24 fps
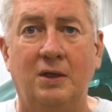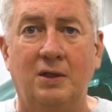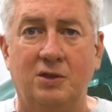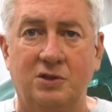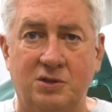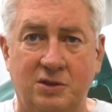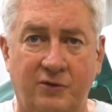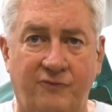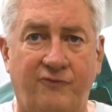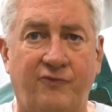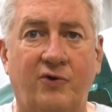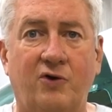
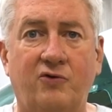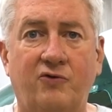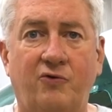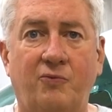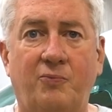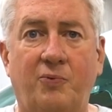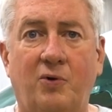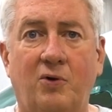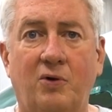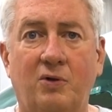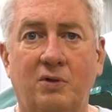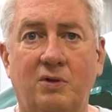Some folks
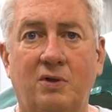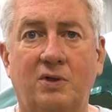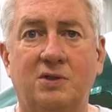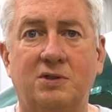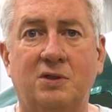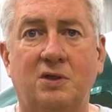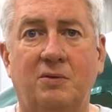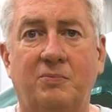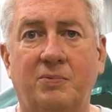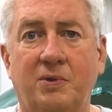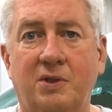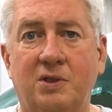reported
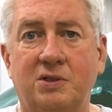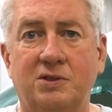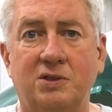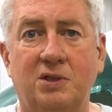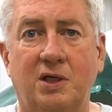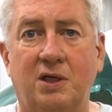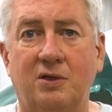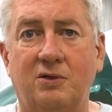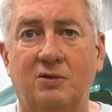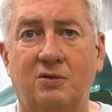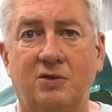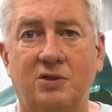this airplane is an
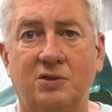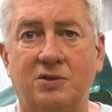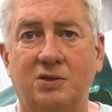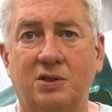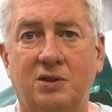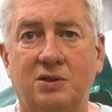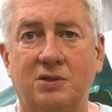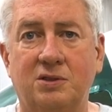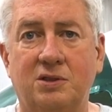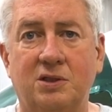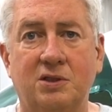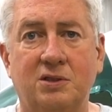
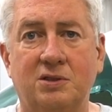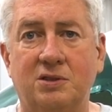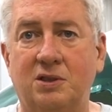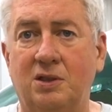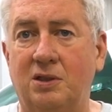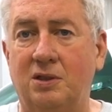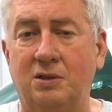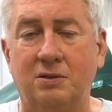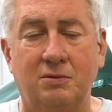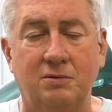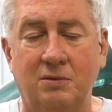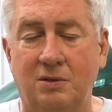A36
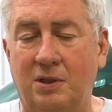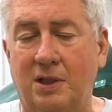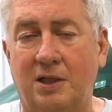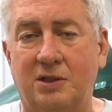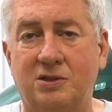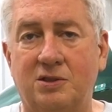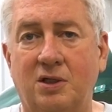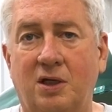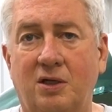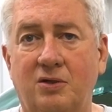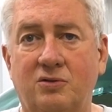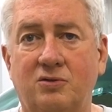TC.
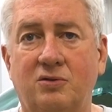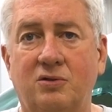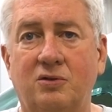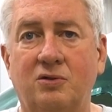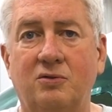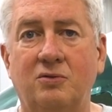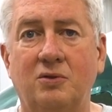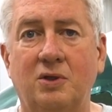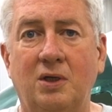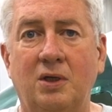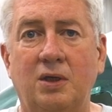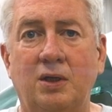That's not
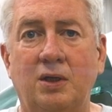true.